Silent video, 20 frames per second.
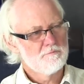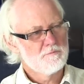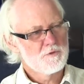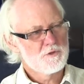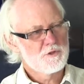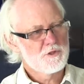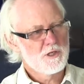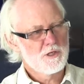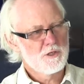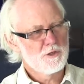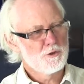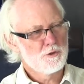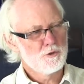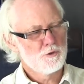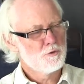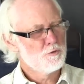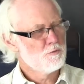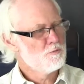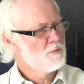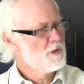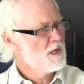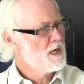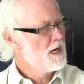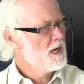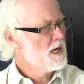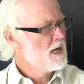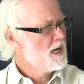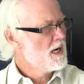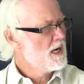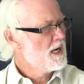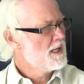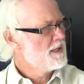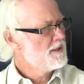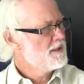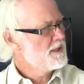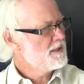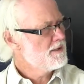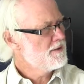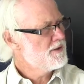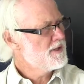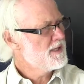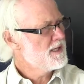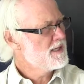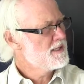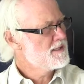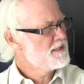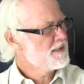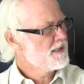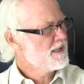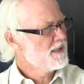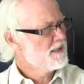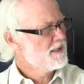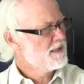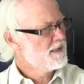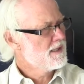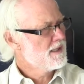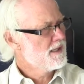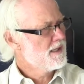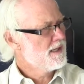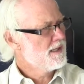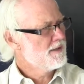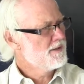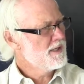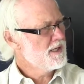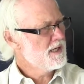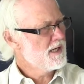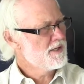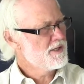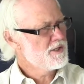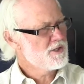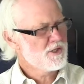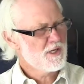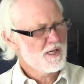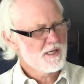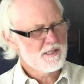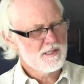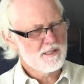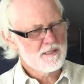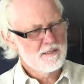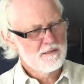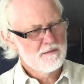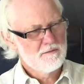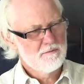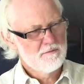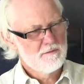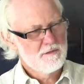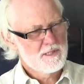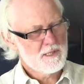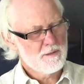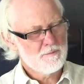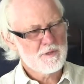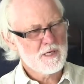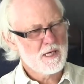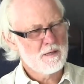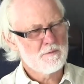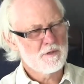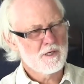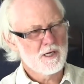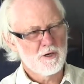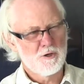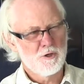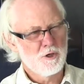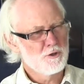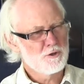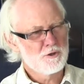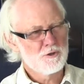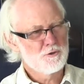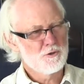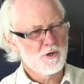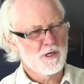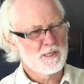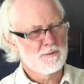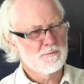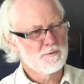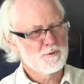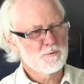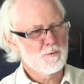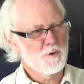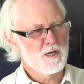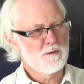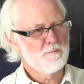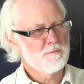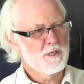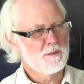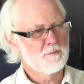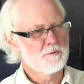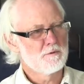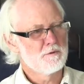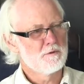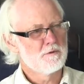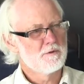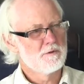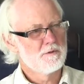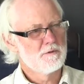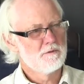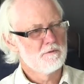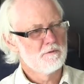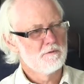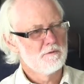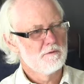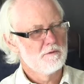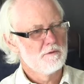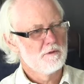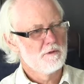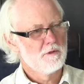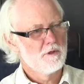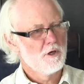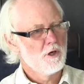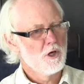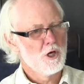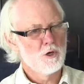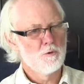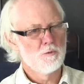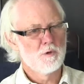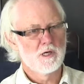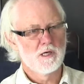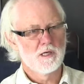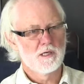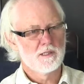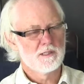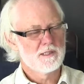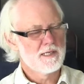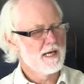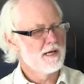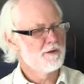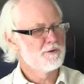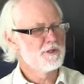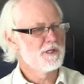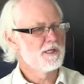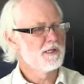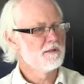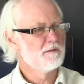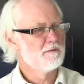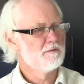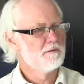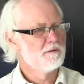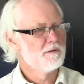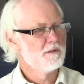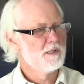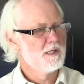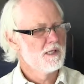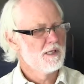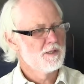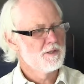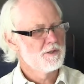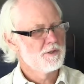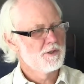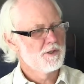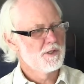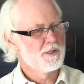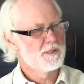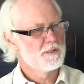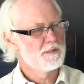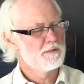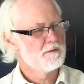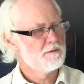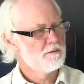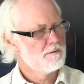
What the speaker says: So the other thing is that I think I decided some time ago not to try to persuade people who were doubting that